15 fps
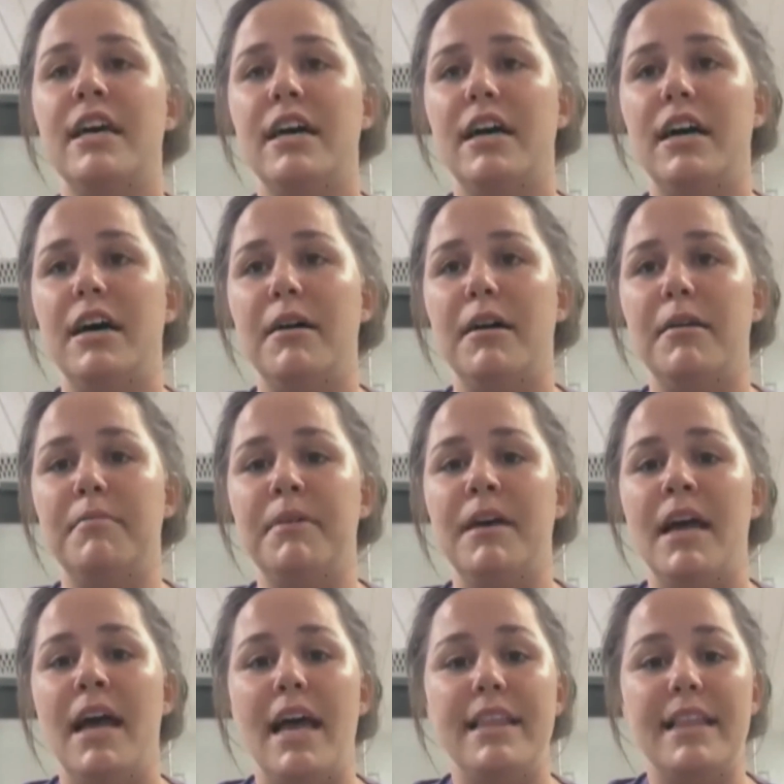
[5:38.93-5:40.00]
And
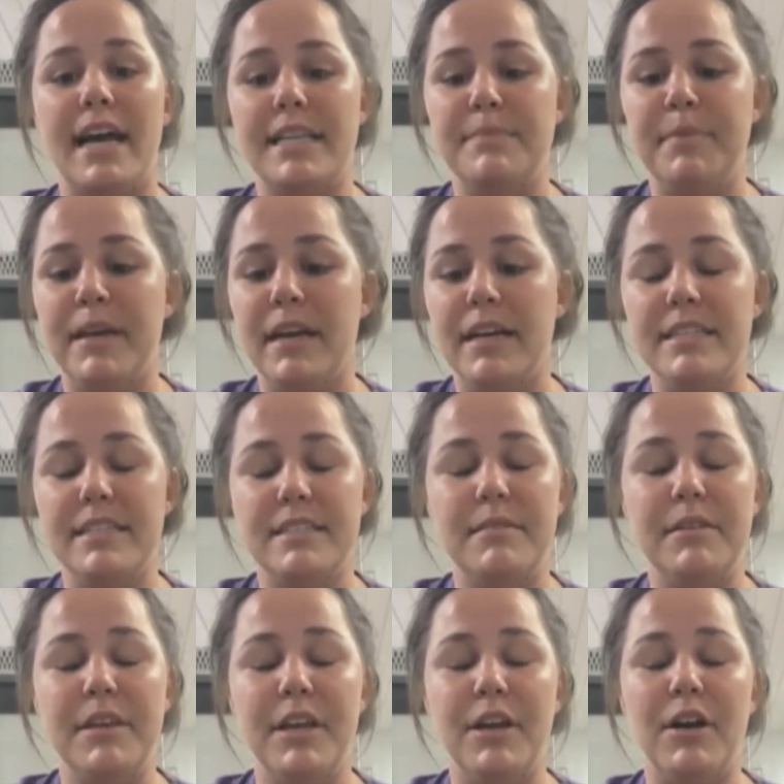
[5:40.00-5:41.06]
that's because,
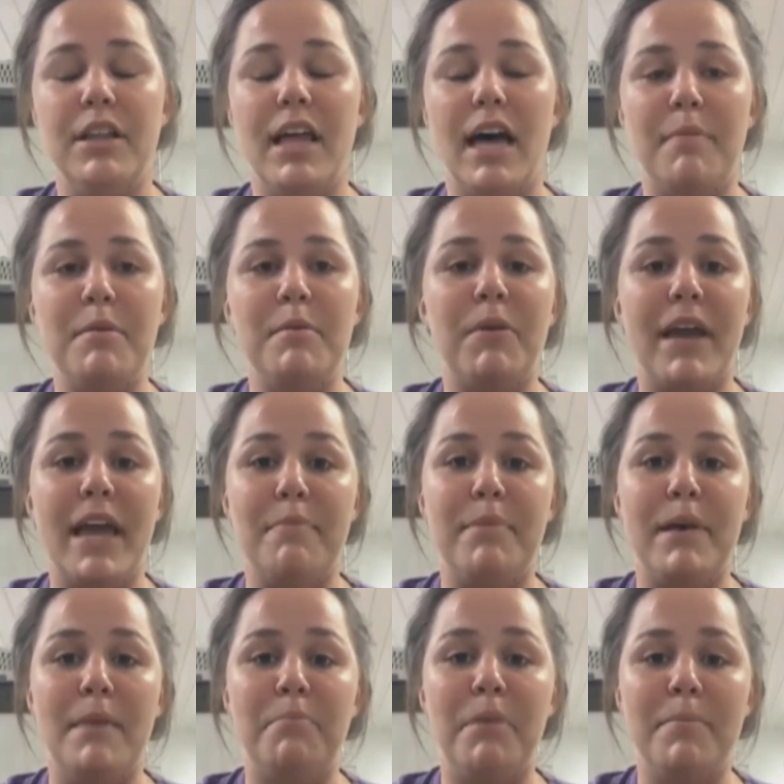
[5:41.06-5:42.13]
you know, a lot of people get
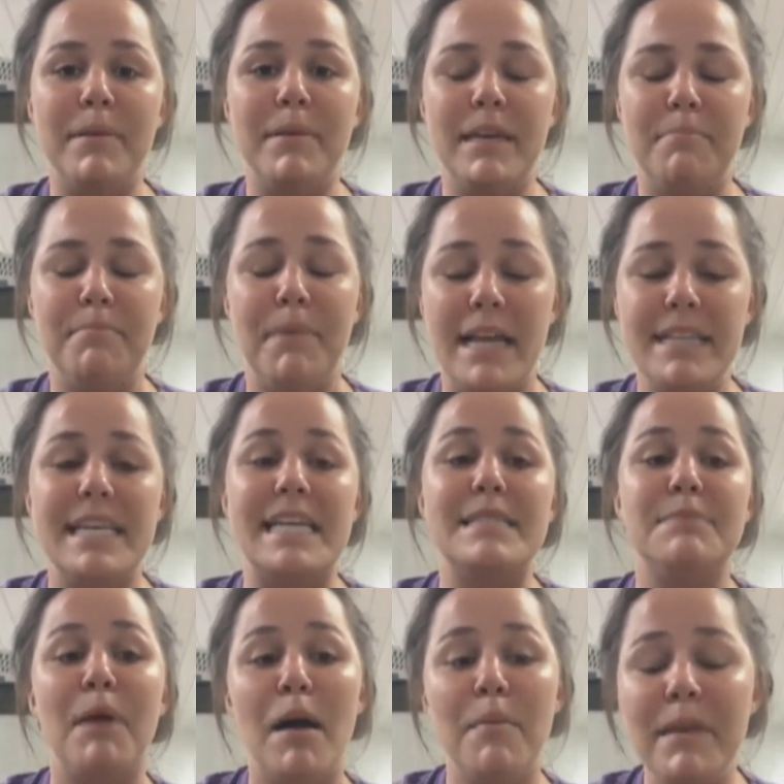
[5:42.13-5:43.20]
pets as
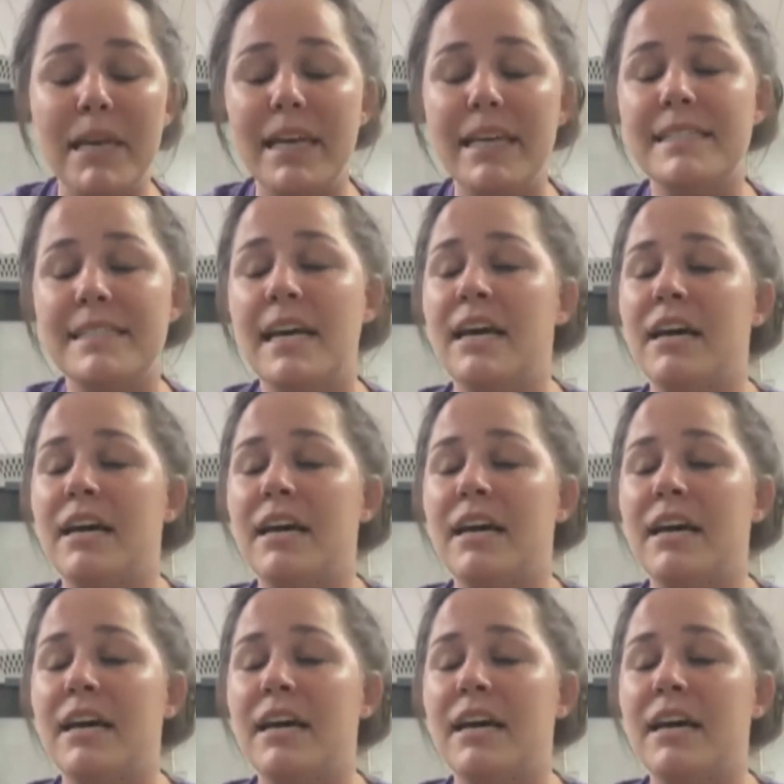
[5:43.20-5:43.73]
puppies,